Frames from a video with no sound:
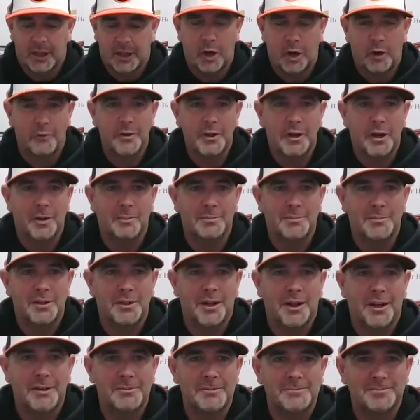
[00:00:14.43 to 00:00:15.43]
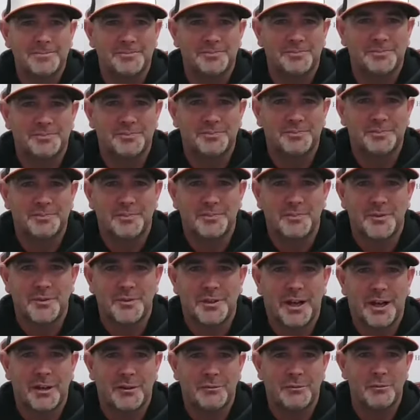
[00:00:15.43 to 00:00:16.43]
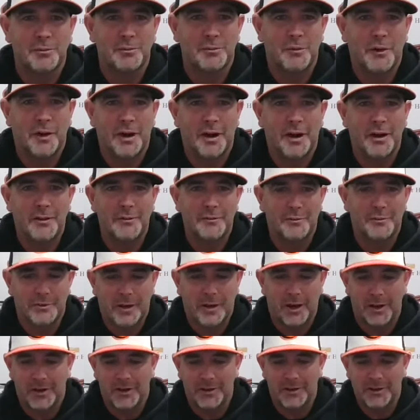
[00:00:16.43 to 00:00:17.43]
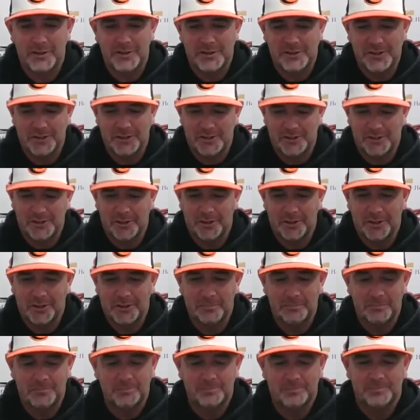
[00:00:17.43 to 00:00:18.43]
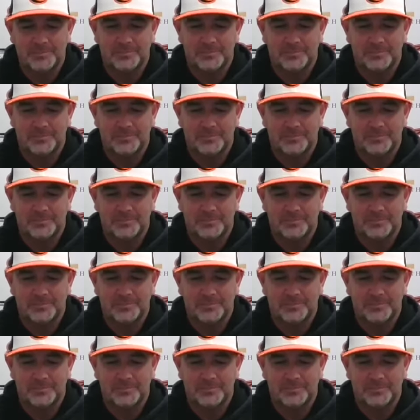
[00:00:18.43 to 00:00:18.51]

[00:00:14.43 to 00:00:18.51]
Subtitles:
over the hump tonight, got through five, got into the sixth inning.